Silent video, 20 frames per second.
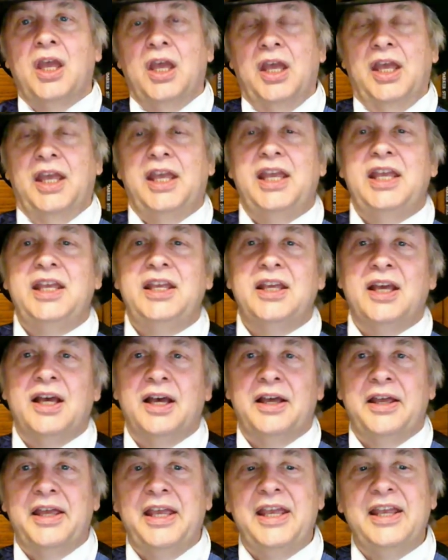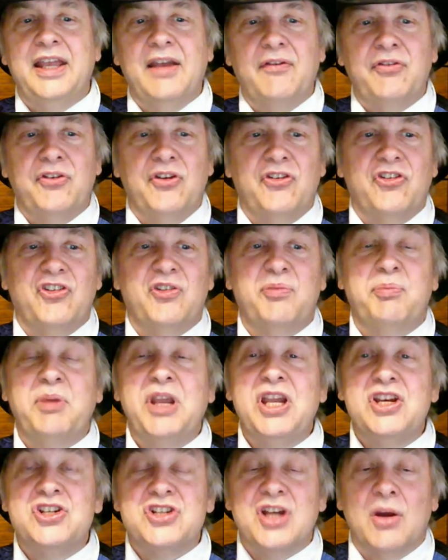He uh, he gives this
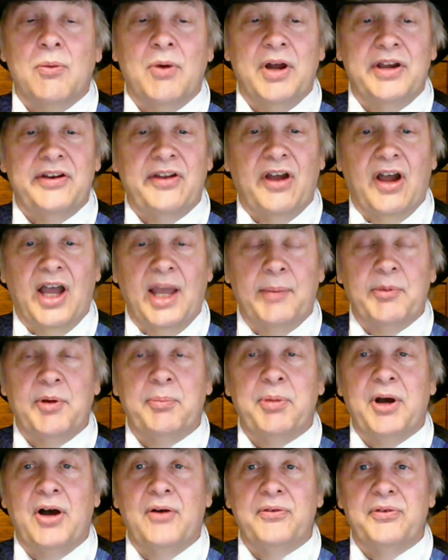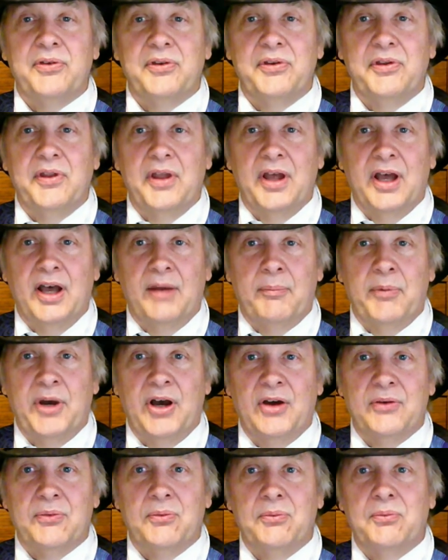speech at one time about uh,
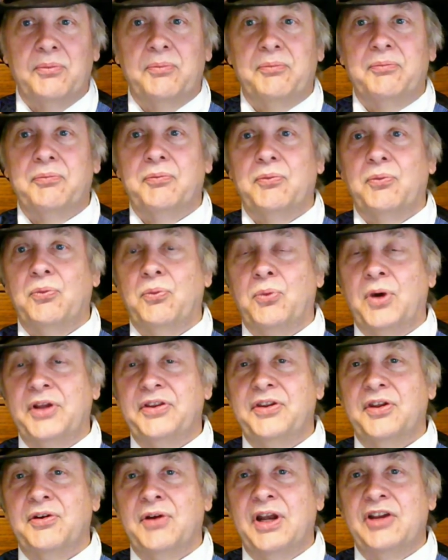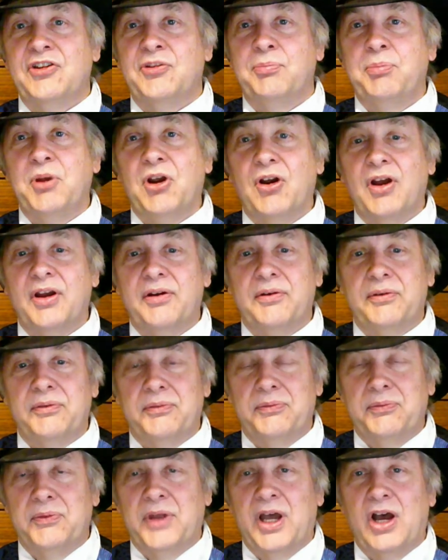about what the Great Spirit,
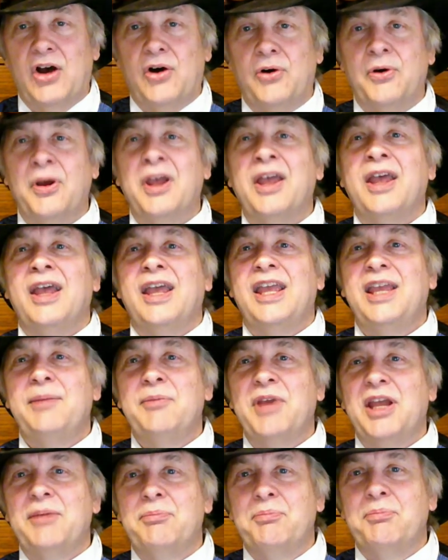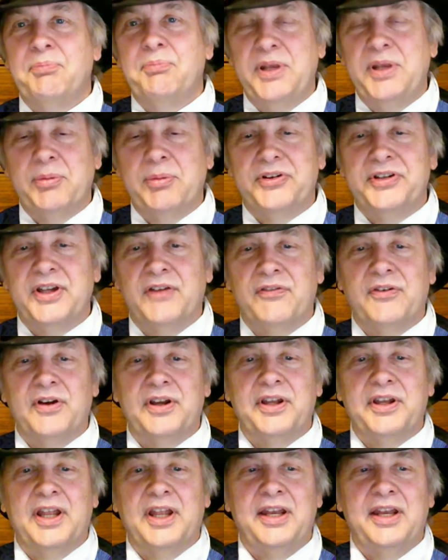how he made people
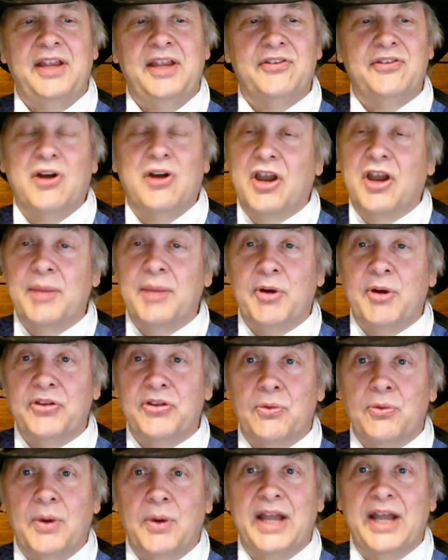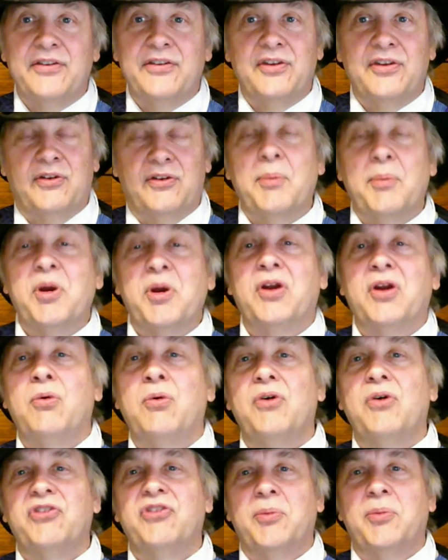different, and he's talking about the whites. And I'm going to
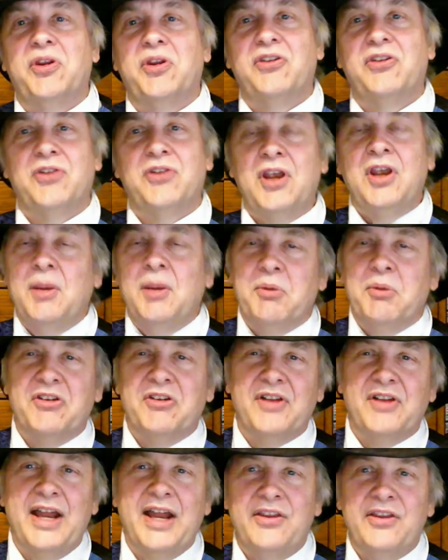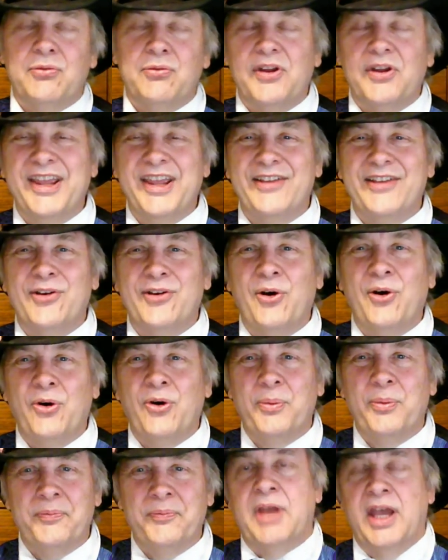quote some of this because a lot of this really hits
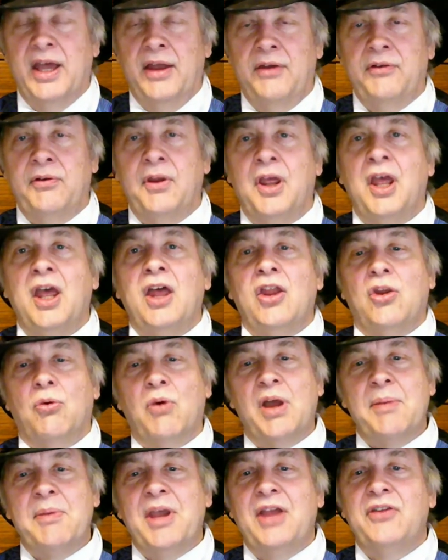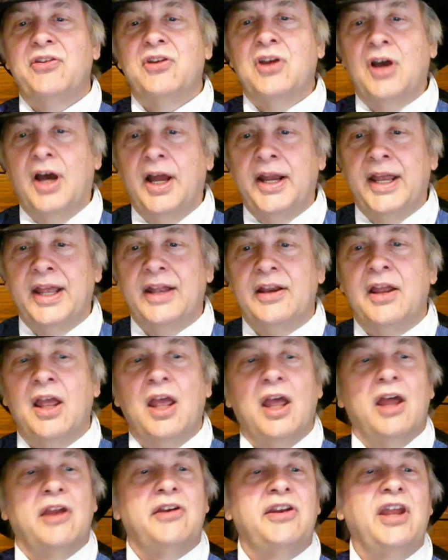home. And the white man's cunning
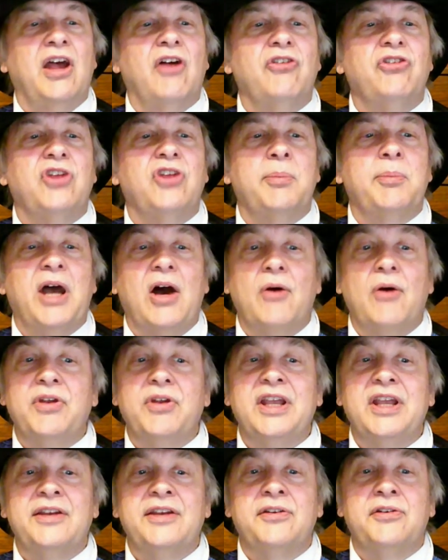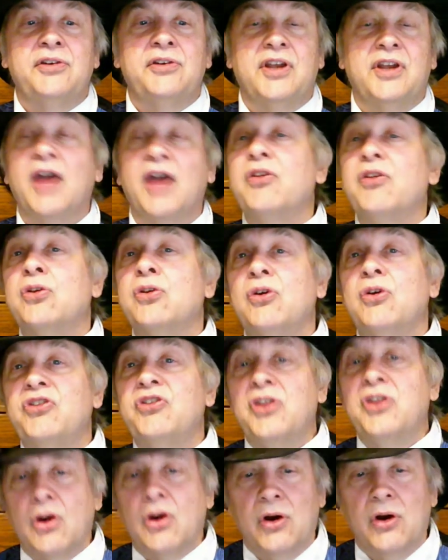tells him how to get together the goods
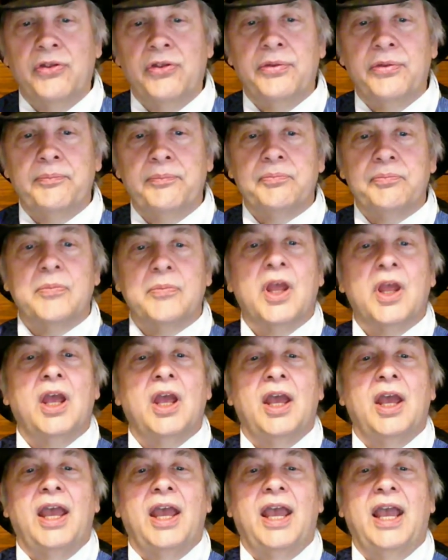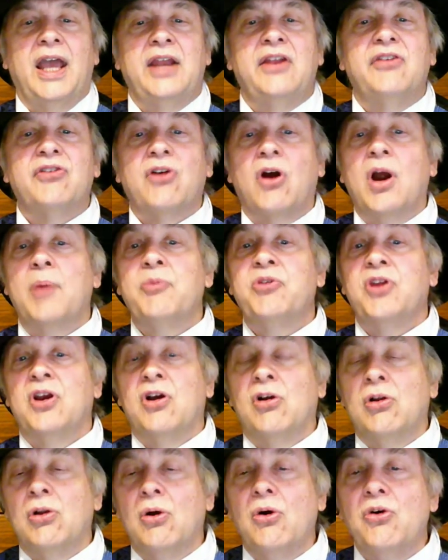of the earth, and his arms
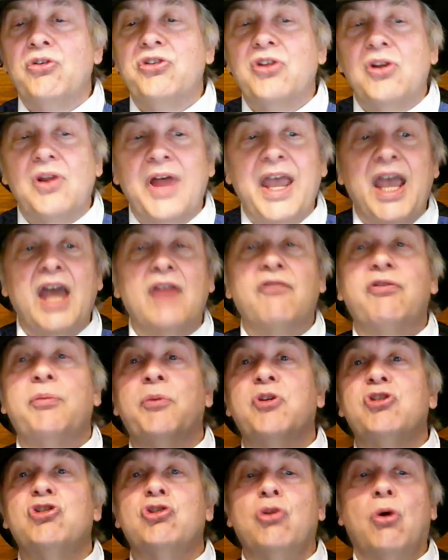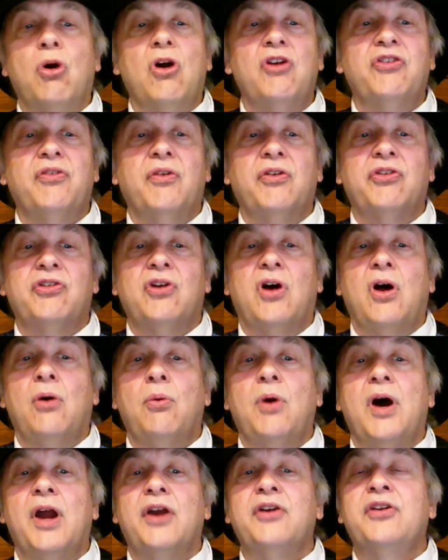enclose the land from the shores of the salt
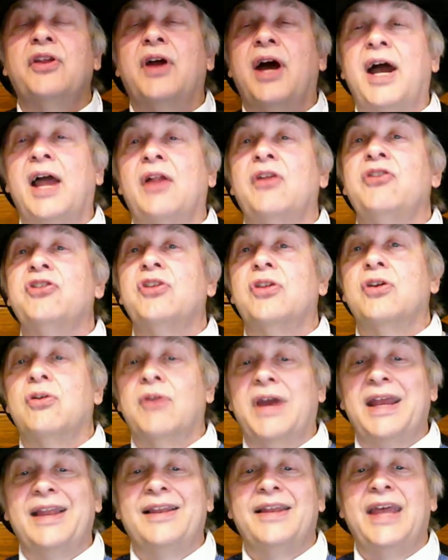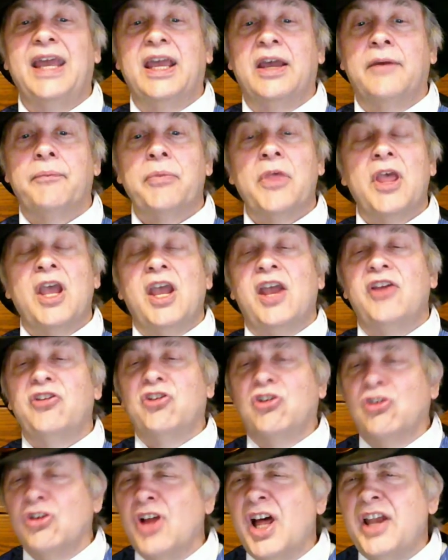water to the islands of the great lake. His
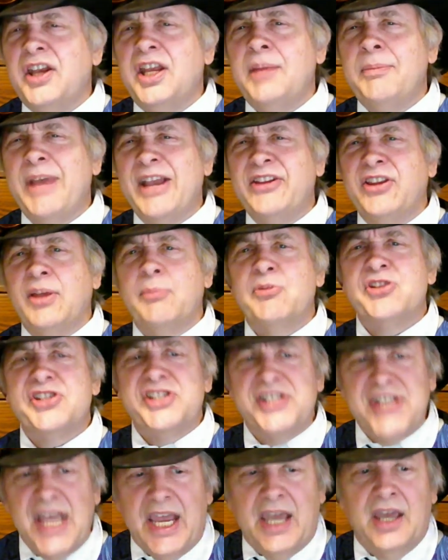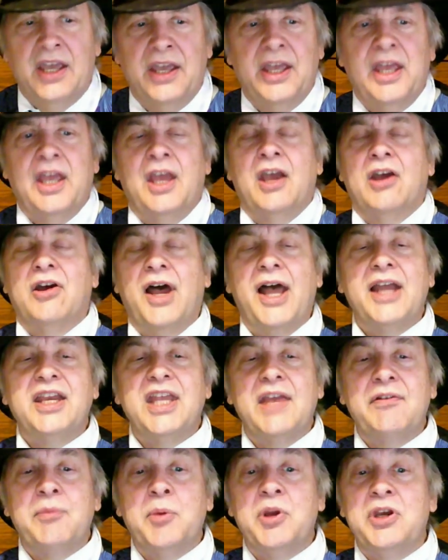gluttony makes him sick. God
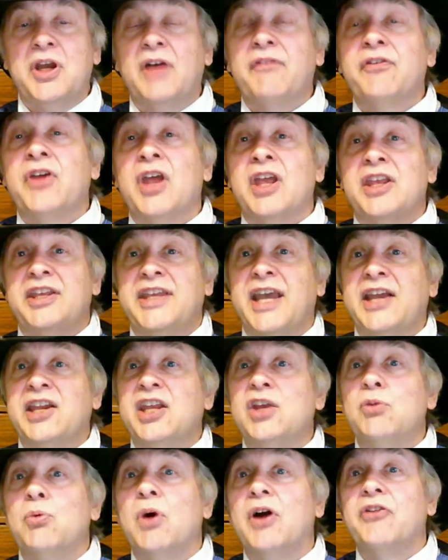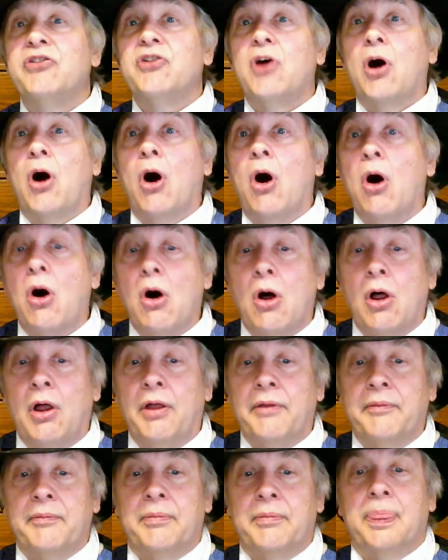gave him enough, yet he wants
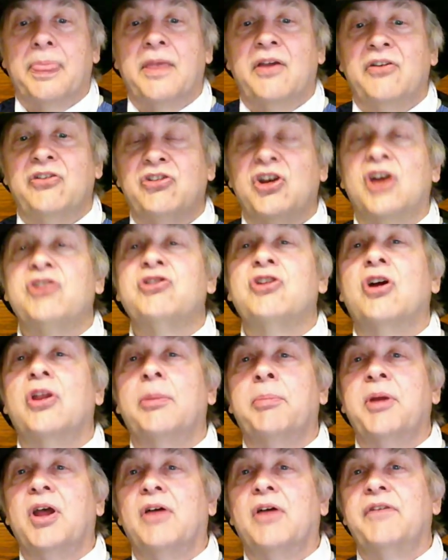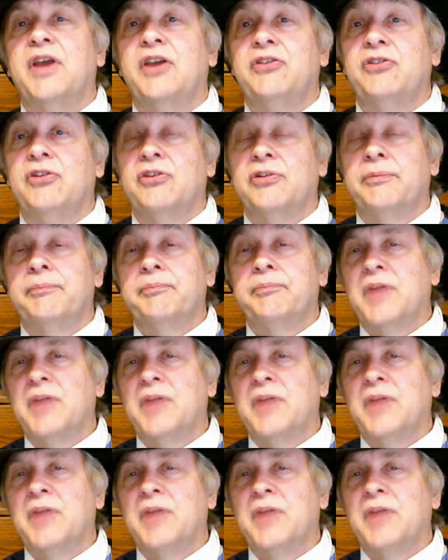all. Such are the pale faces.